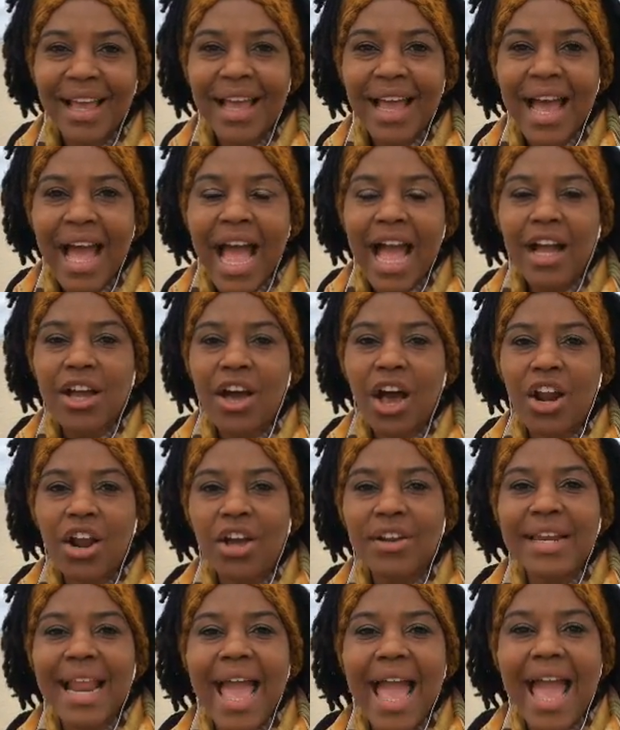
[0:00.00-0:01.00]
I call
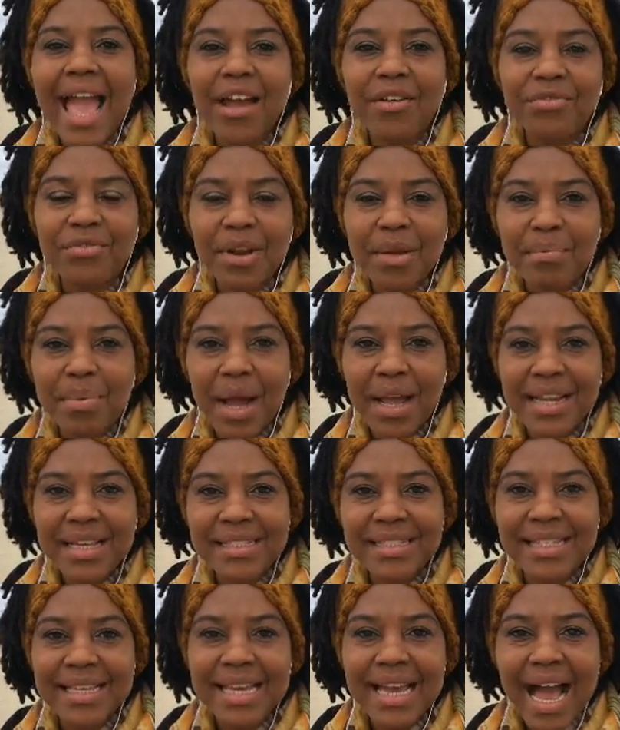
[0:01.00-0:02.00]
on
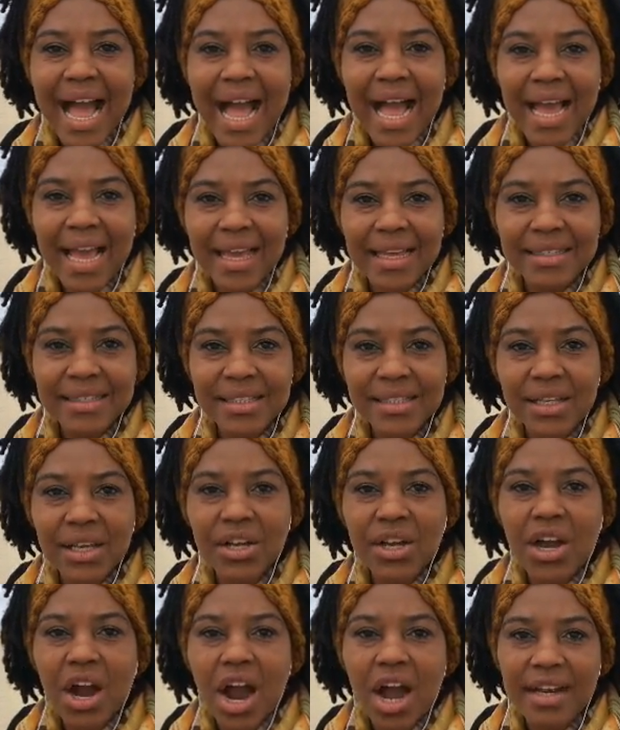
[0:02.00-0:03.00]
everybody's guides,
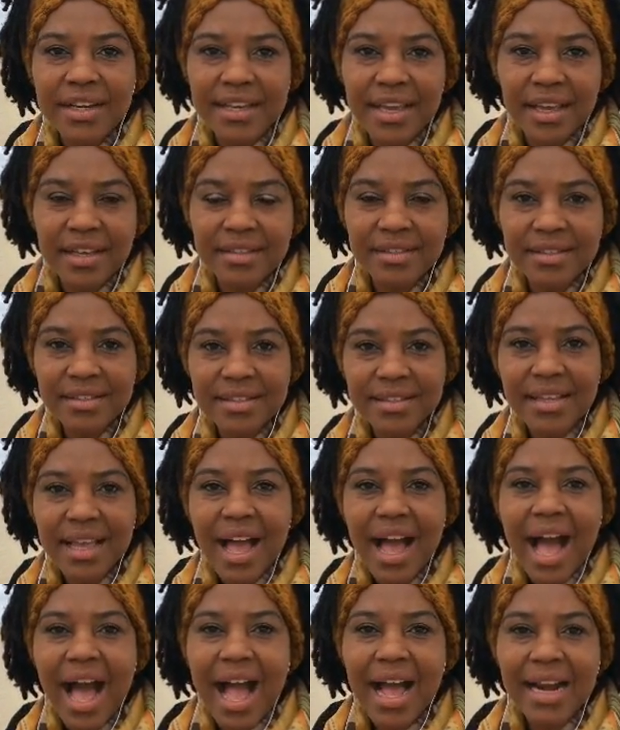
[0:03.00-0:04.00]
guardians,
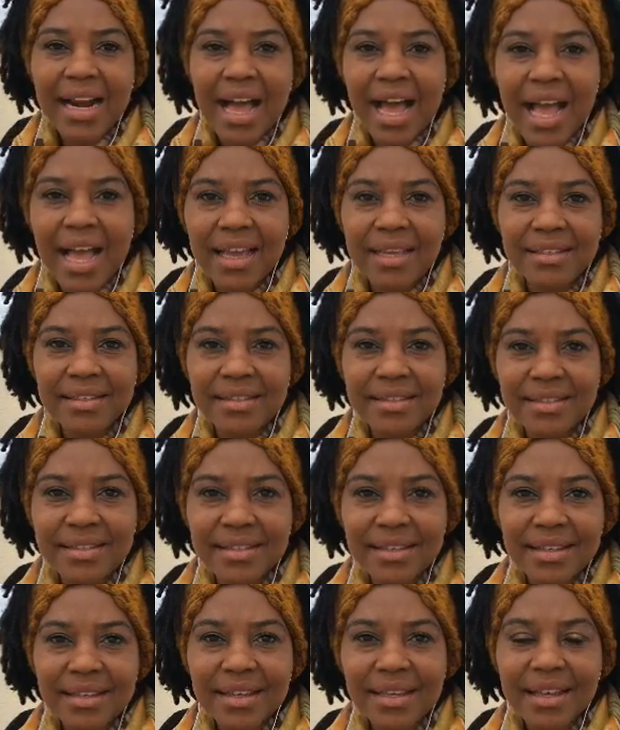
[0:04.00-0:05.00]
allies,
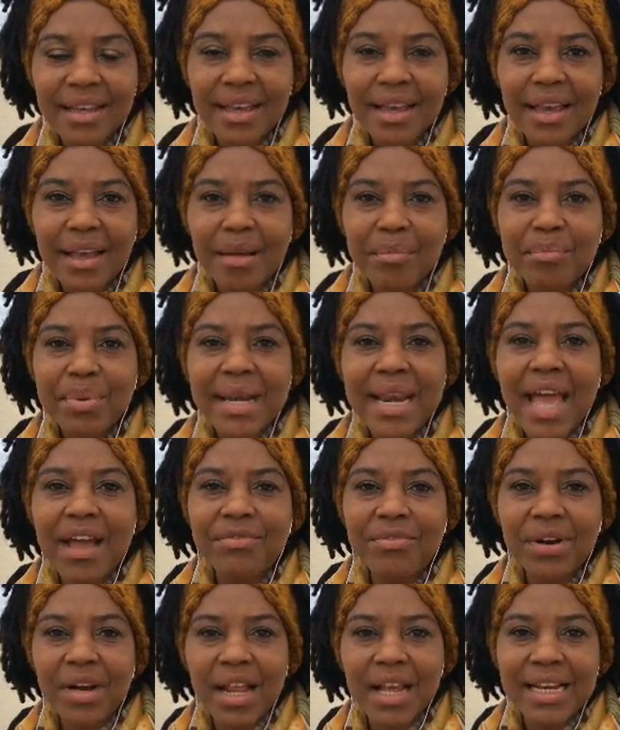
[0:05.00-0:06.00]

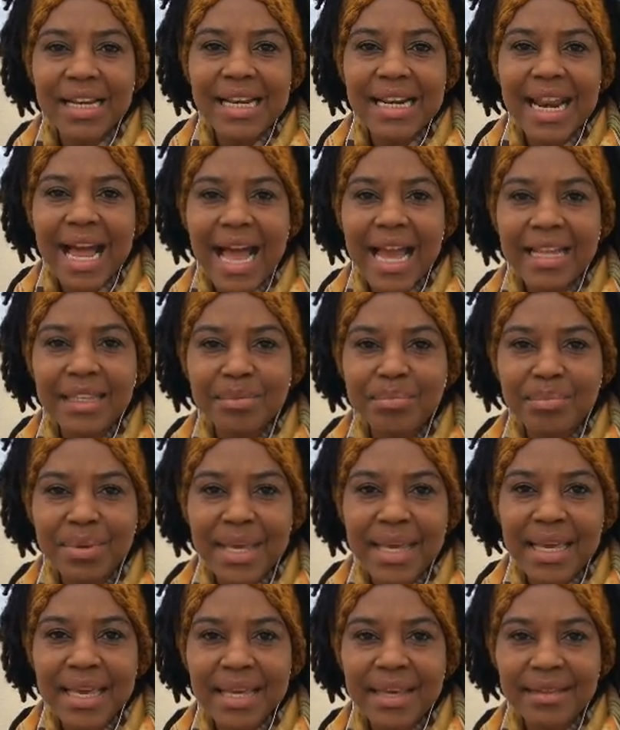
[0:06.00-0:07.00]
benevolent light
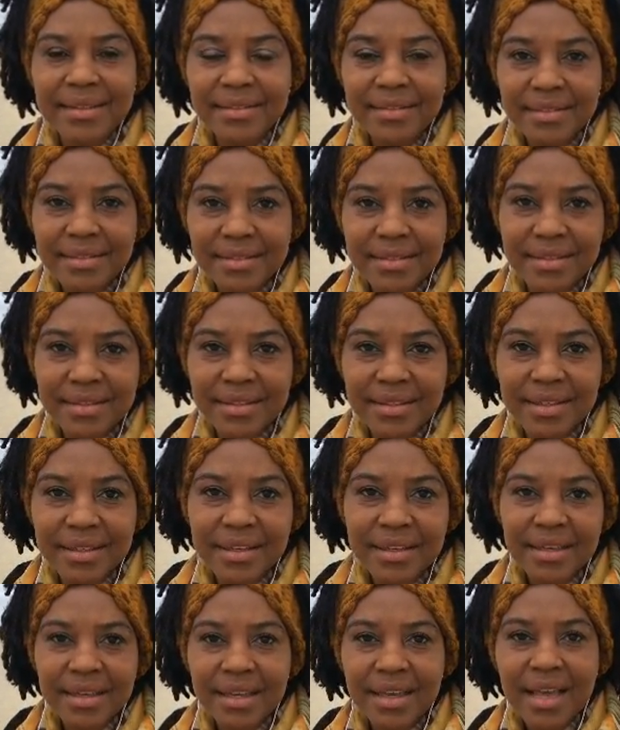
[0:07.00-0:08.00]
beings,
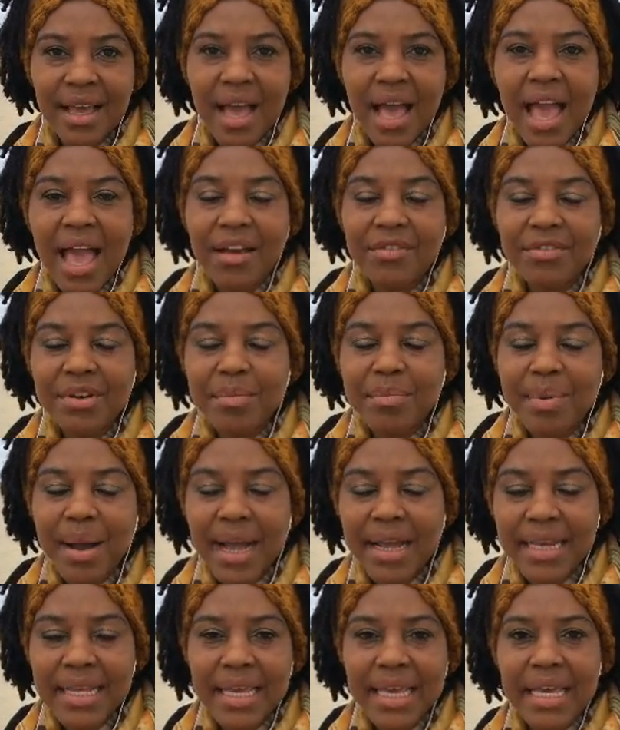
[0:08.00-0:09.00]

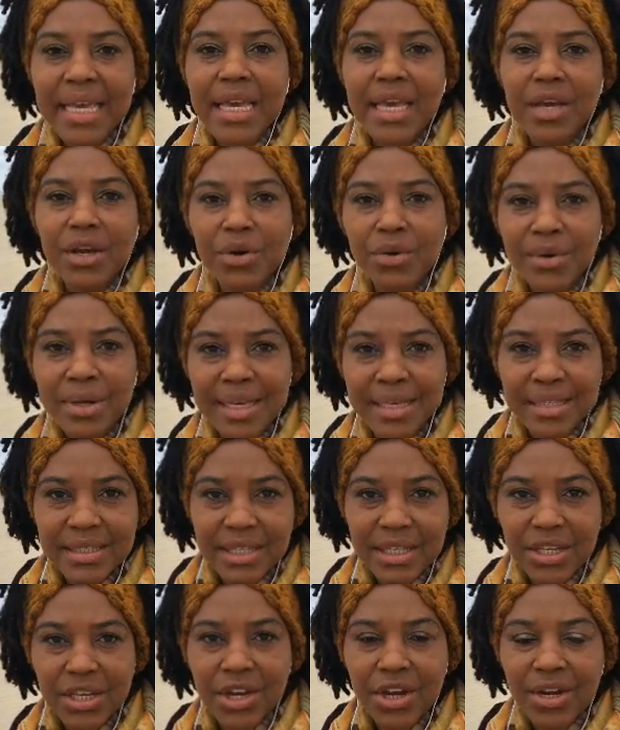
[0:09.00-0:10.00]
everybody who is
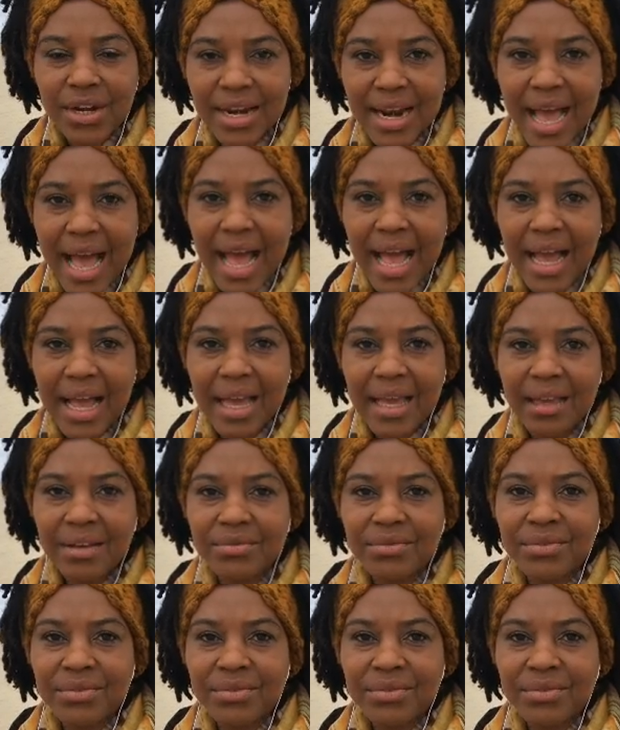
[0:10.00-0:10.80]
here live,